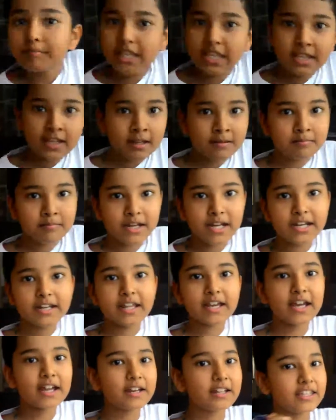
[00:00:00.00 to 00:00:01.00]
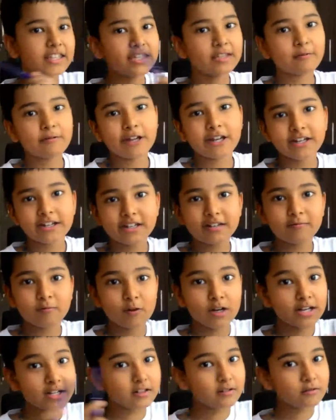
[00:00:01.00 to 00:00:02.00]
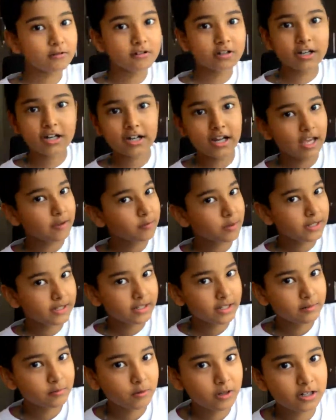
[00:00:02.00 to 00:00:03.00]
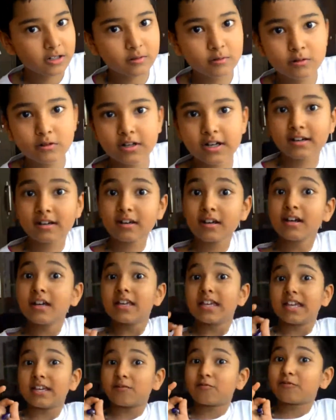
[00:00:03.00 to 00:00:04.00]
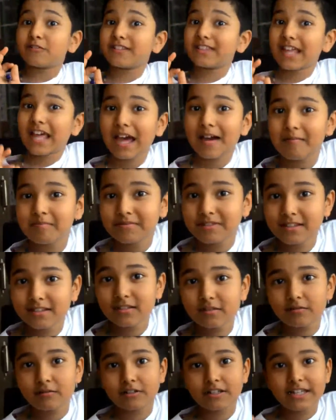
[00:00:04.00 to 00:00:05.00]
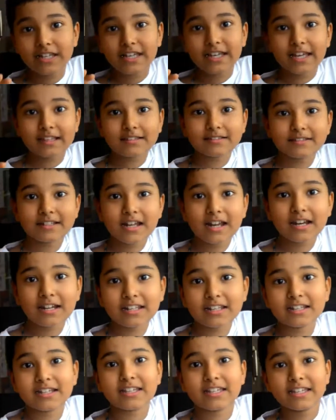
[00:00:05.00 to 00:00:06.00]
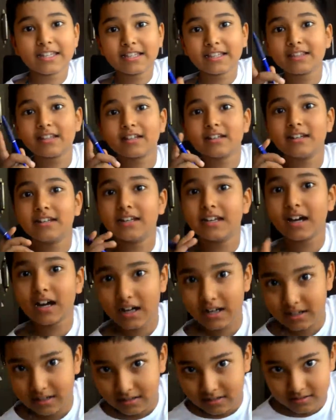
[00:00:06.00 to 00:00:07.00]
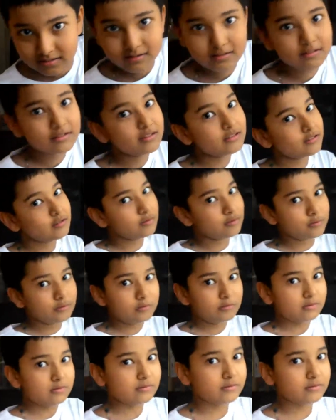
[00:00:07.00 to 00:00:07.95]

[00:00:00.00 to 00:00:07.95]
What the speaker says: me and my dad, he went in one go-kart, I went in one go-kart. It was absolutely ecstatic in the dark. So,